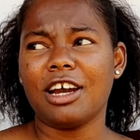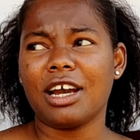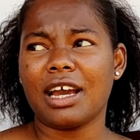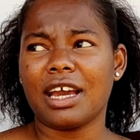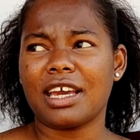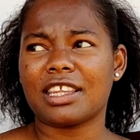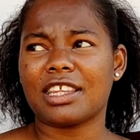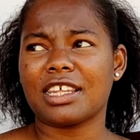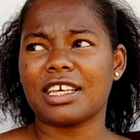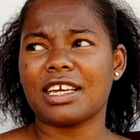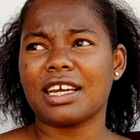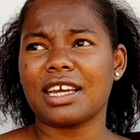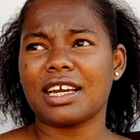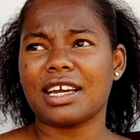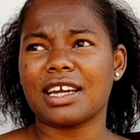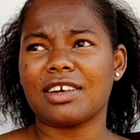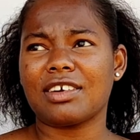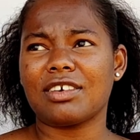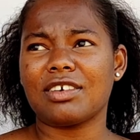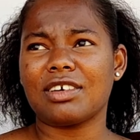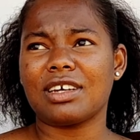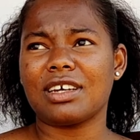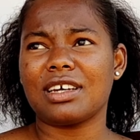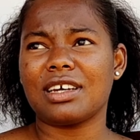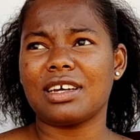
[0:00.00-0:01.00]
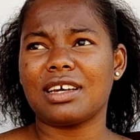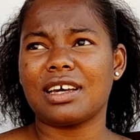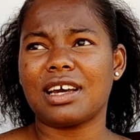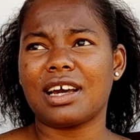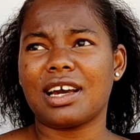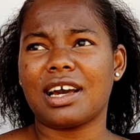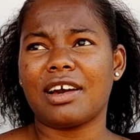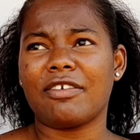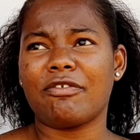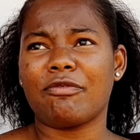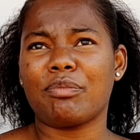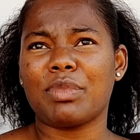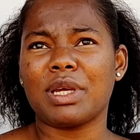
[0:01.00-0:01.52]
I think
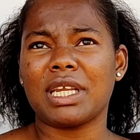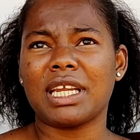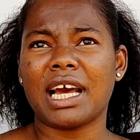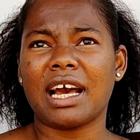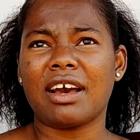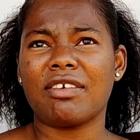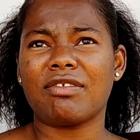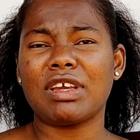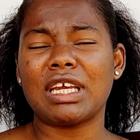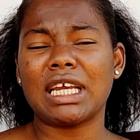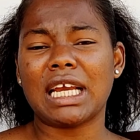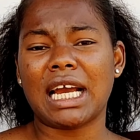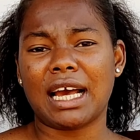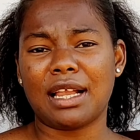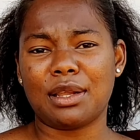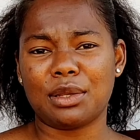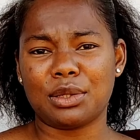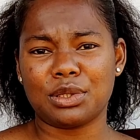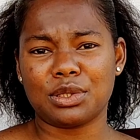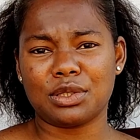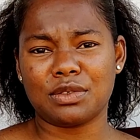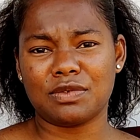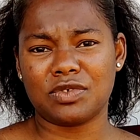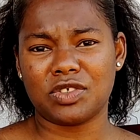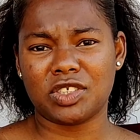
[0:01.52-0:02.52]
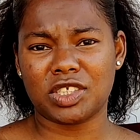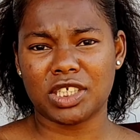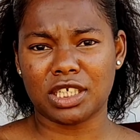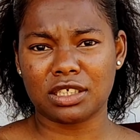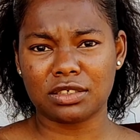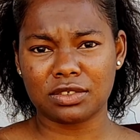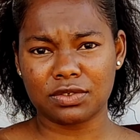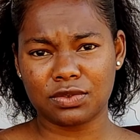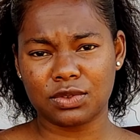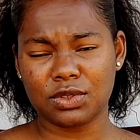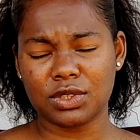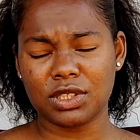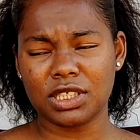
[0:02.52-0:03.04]
I've been having a lot of junk
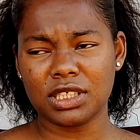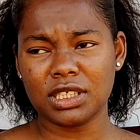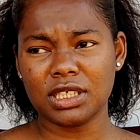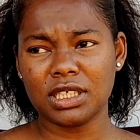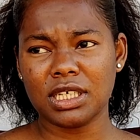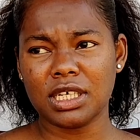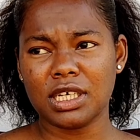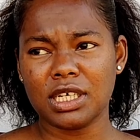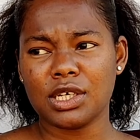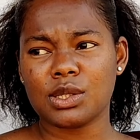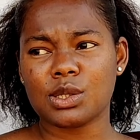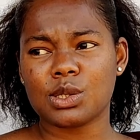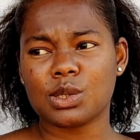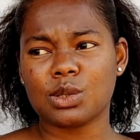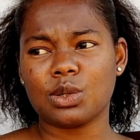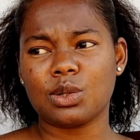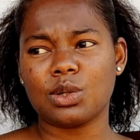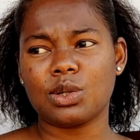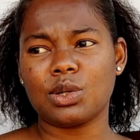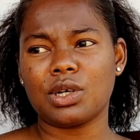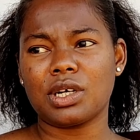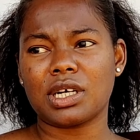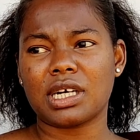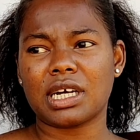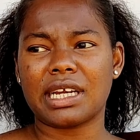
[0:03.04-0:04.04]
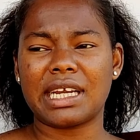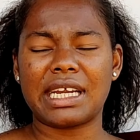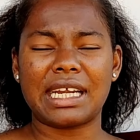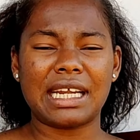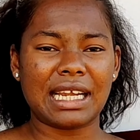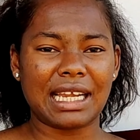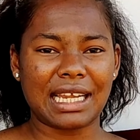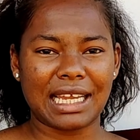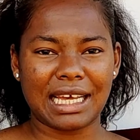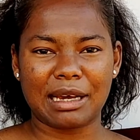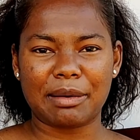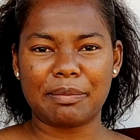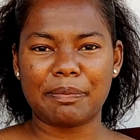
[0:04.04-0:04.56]
food. So
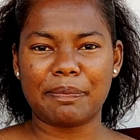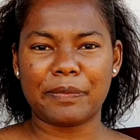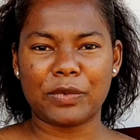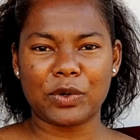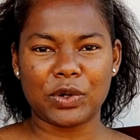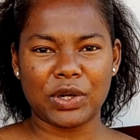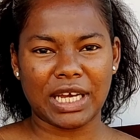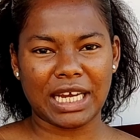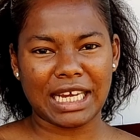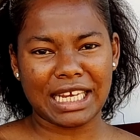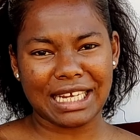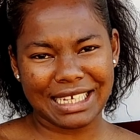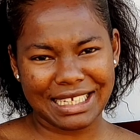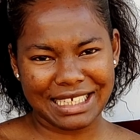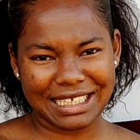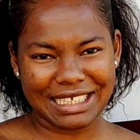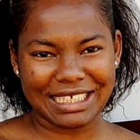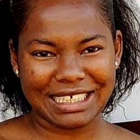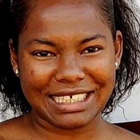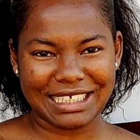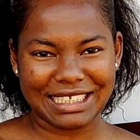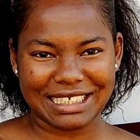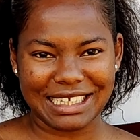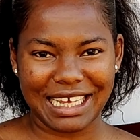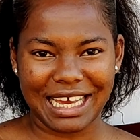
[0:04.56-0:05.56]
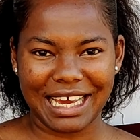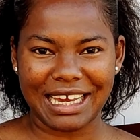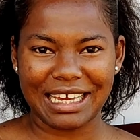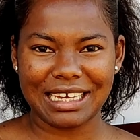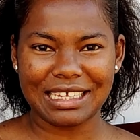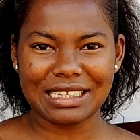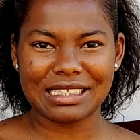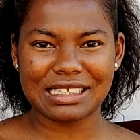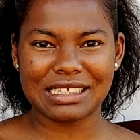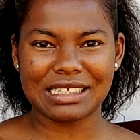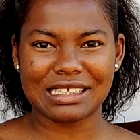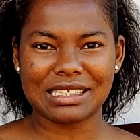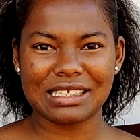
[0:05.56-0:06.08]
currently I'm on a cleaning diet.
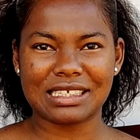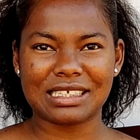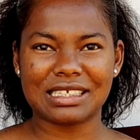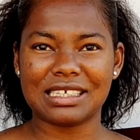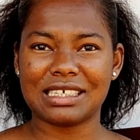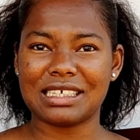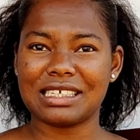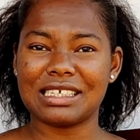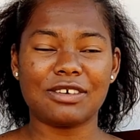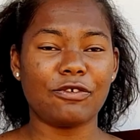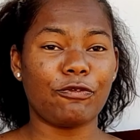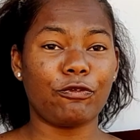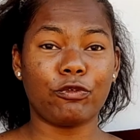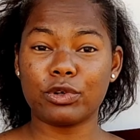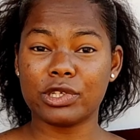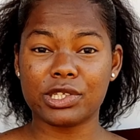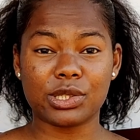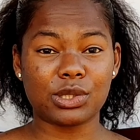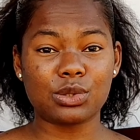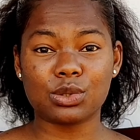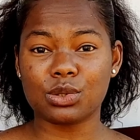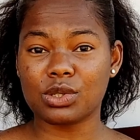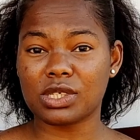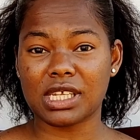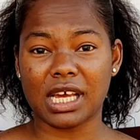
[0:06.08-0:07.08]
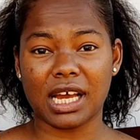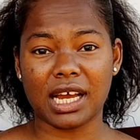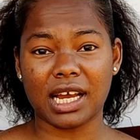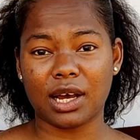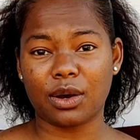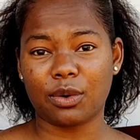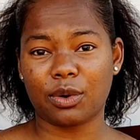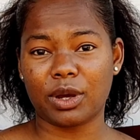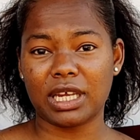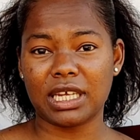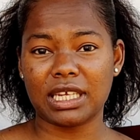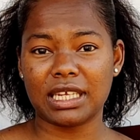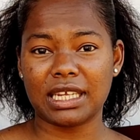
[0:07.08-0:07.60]
Food tu za
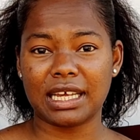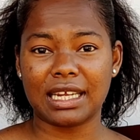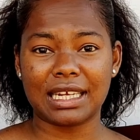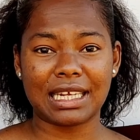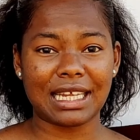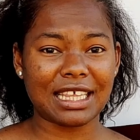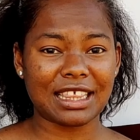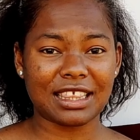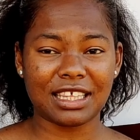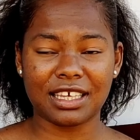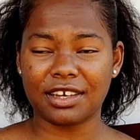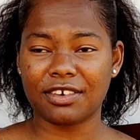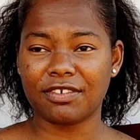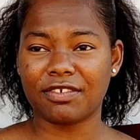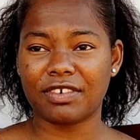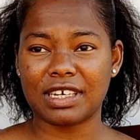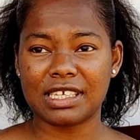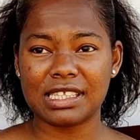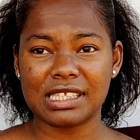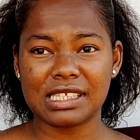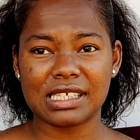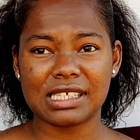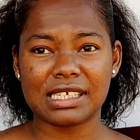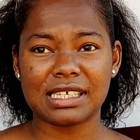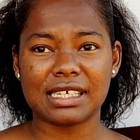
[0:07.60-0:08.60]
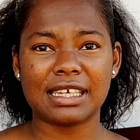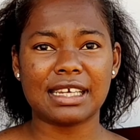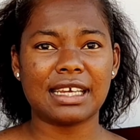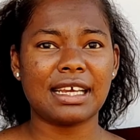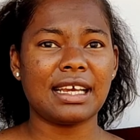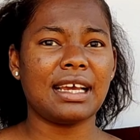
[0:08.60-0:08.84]
kawaida, nothing fancy.